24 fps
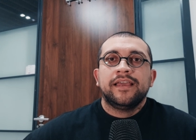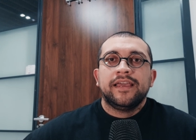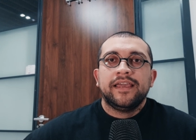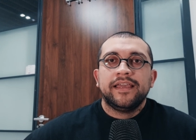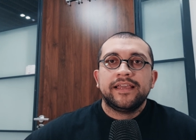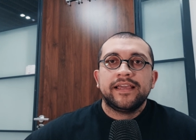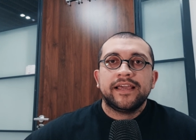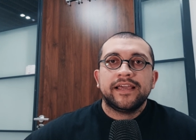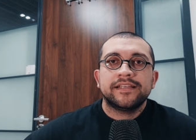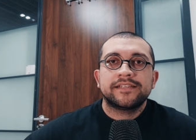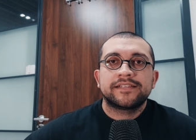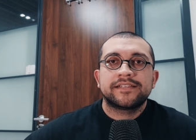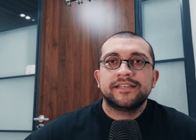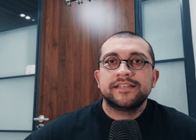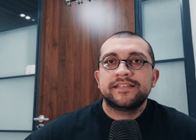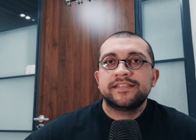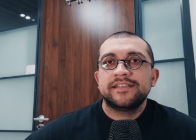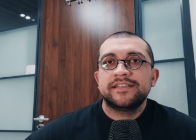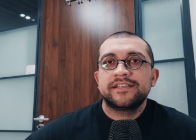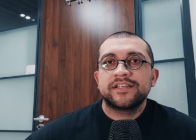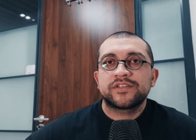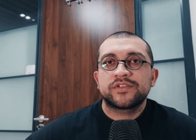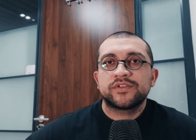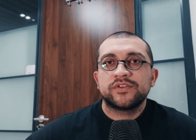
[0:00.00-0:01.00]
guys, this
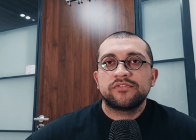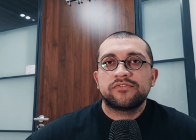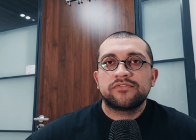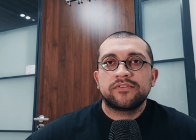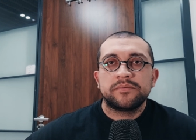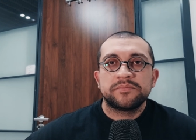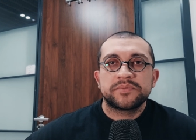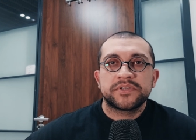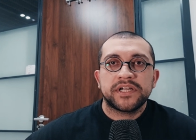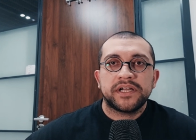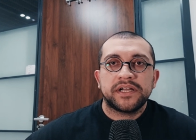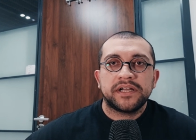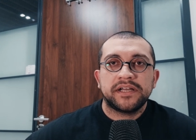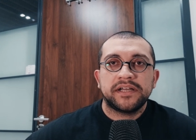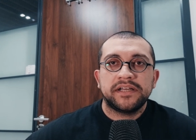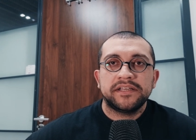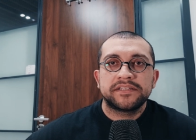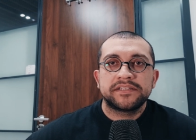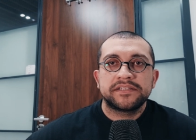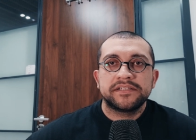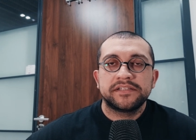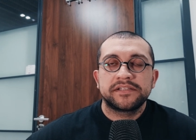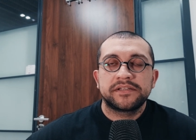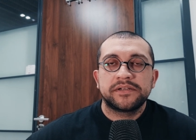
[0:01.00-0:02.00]
is Jasur from Shanghai
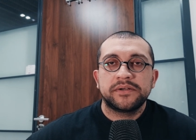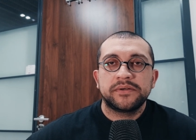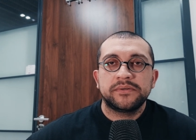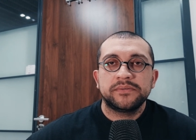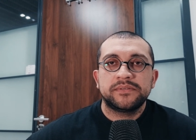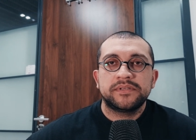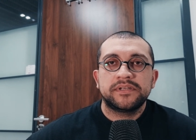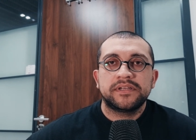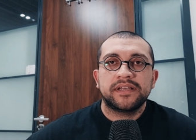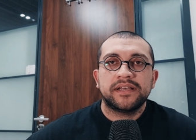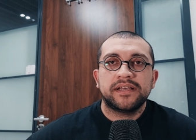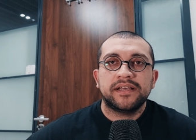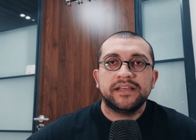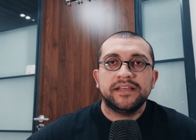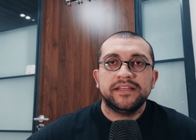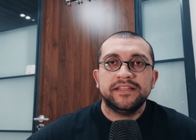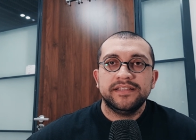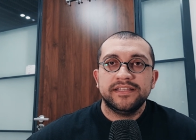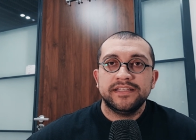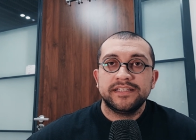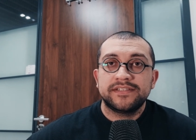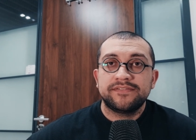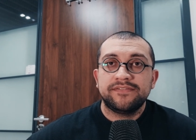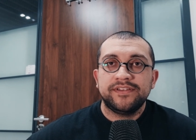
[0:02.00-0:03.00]
Silk Road.
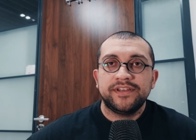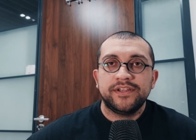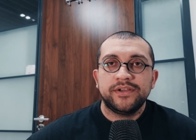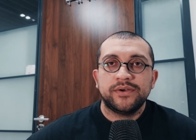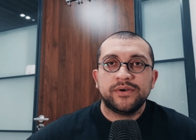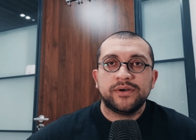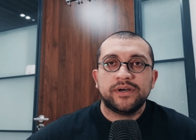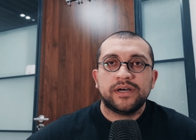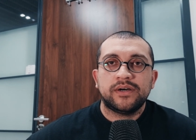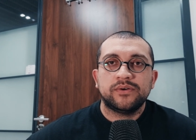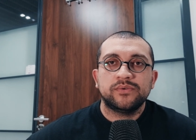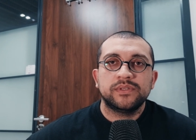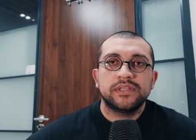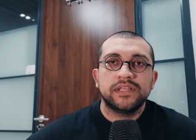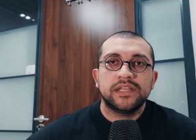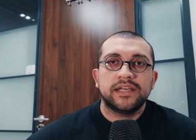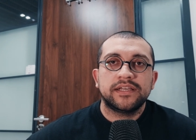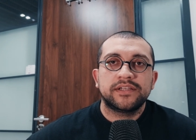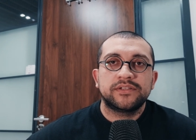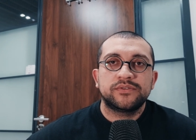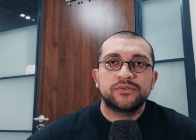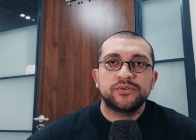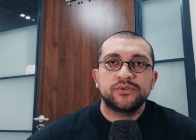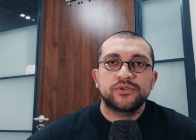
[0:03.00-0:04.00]
In this video, I would
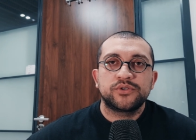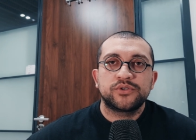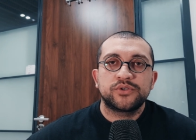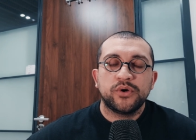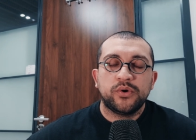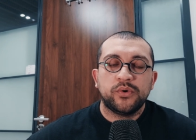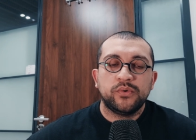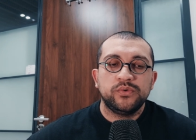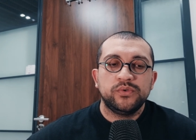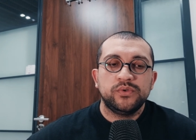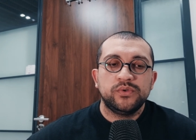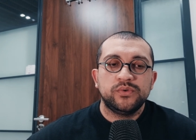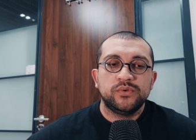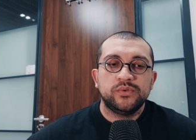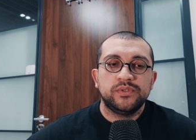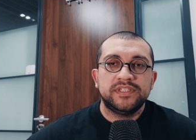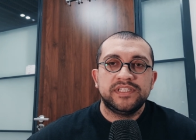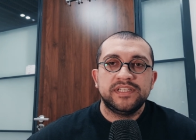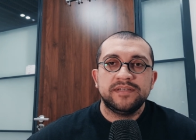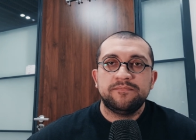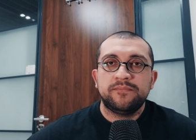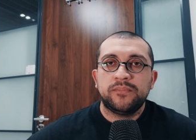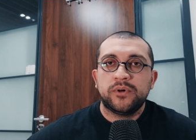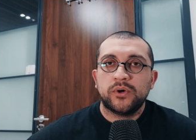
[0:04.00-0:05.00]
like to show you
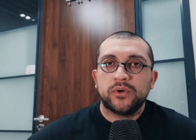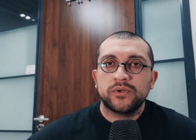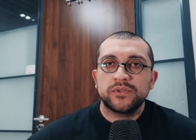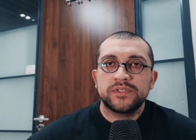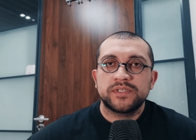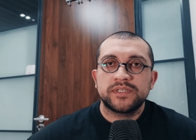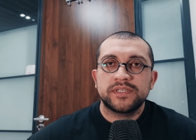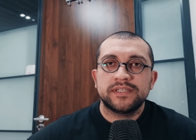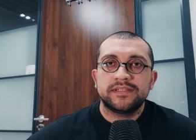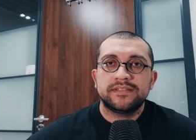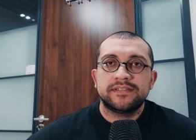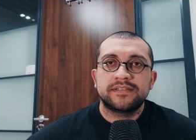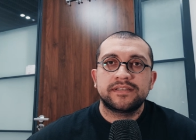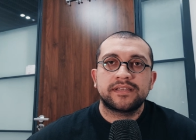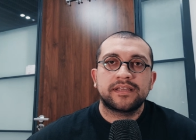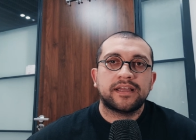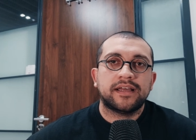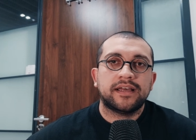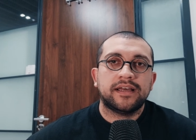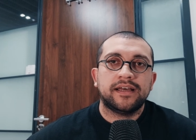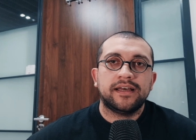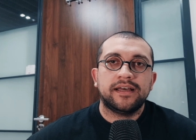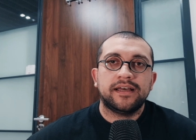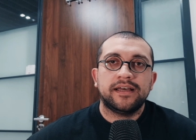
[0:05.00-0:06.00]
deposit
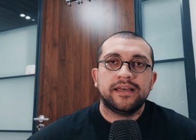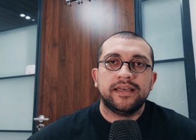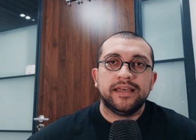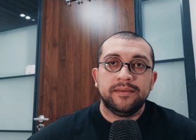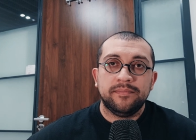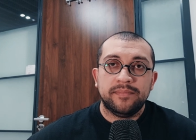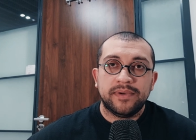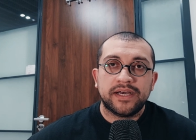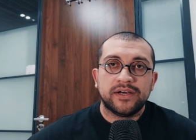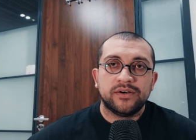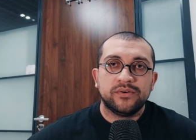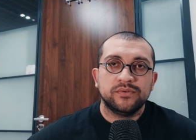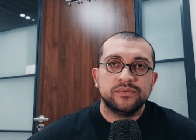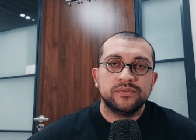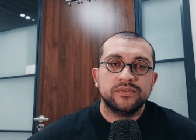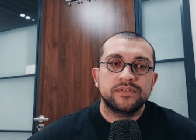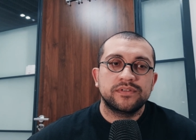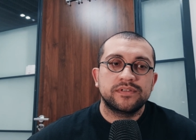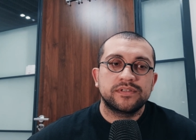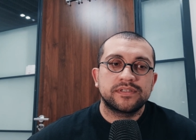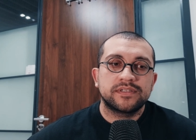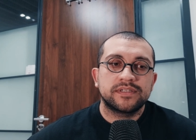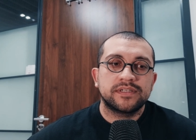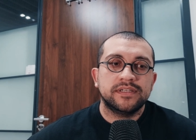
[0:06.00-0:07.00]

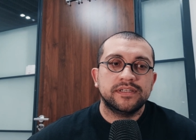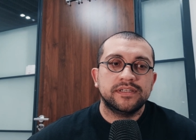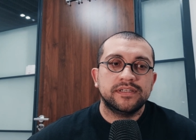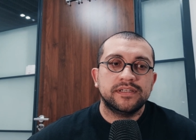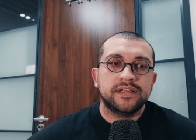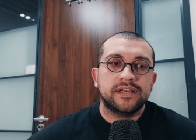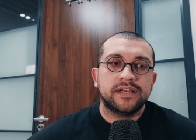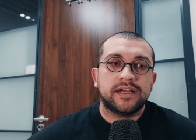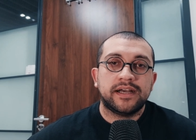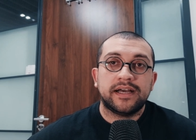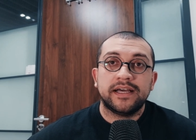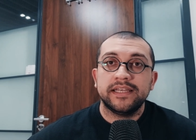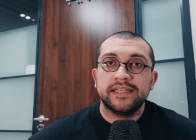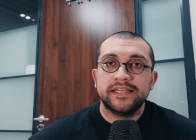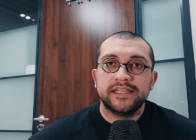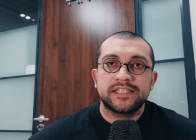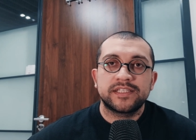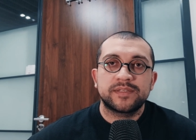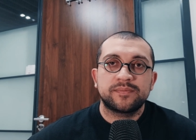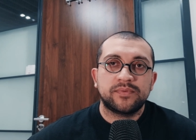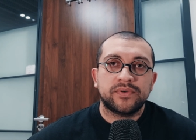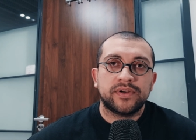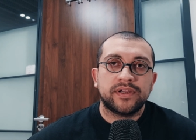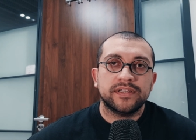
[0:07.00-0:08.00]
amounts in
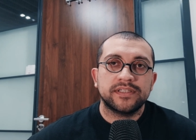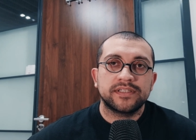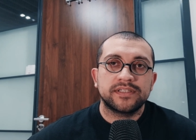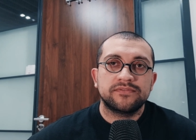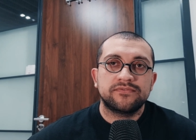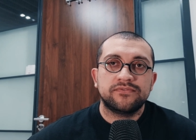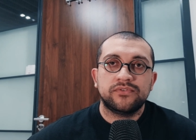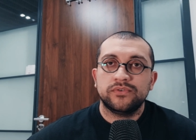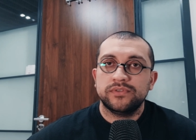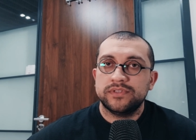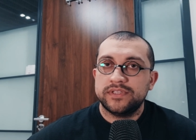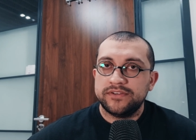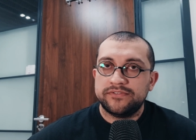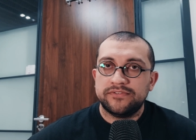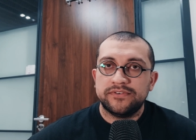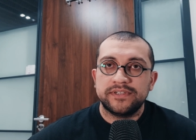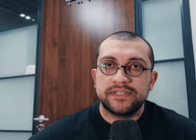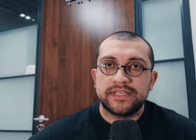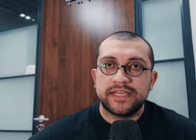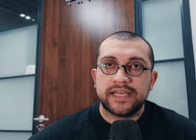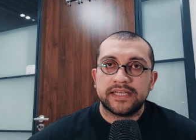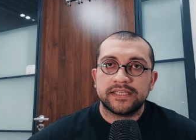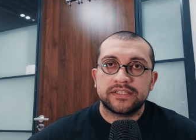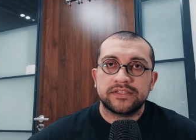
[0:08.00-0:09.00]
AliExpress for
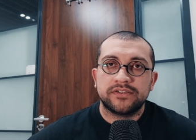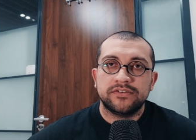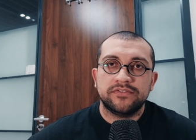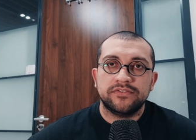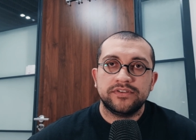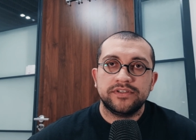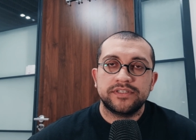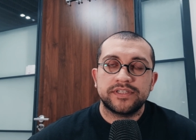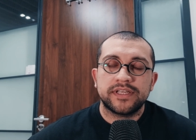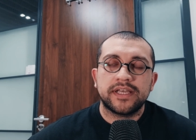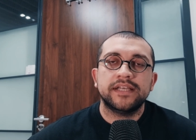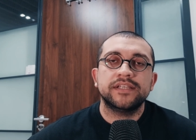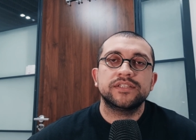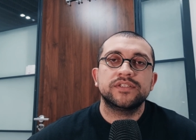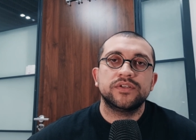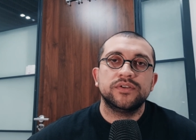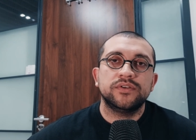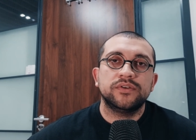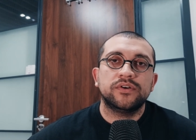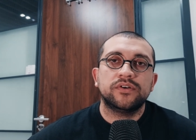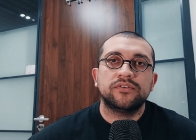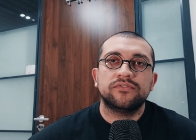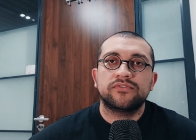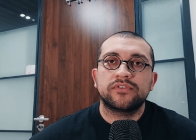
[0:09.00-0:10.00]
different categories. As
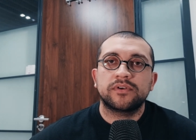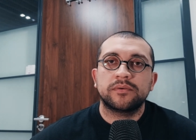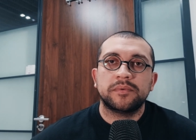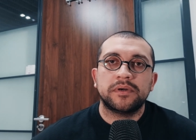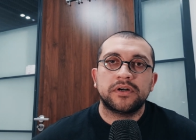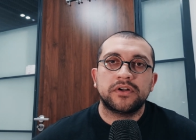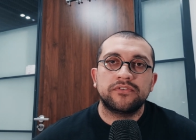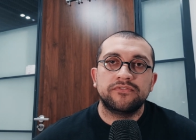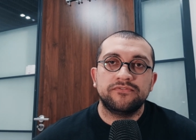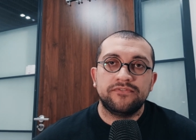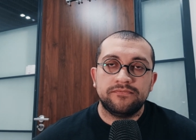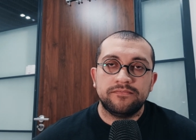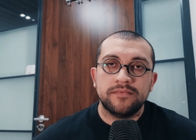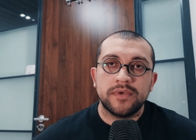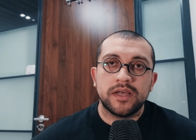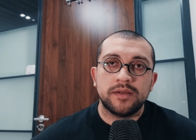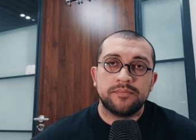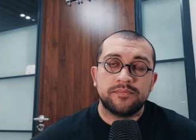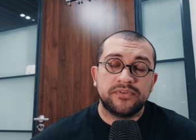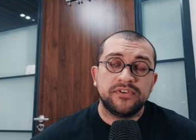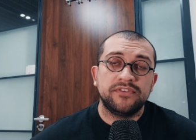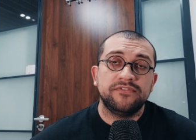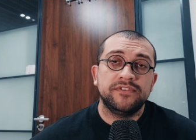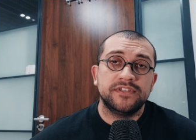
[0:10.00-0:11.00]
you know from our
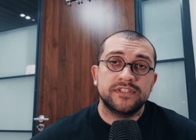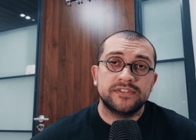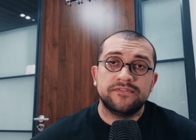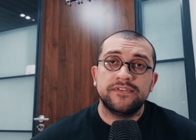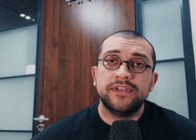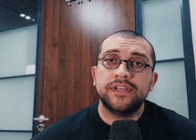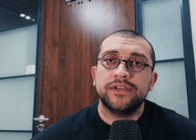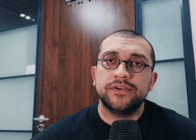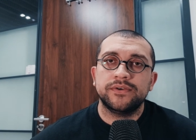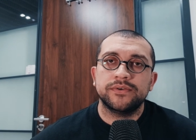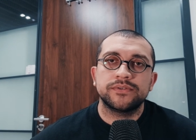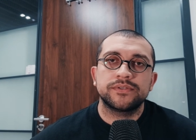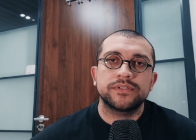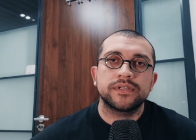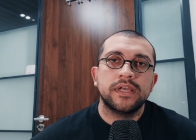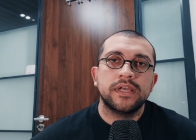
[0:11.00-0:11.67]
previous videos,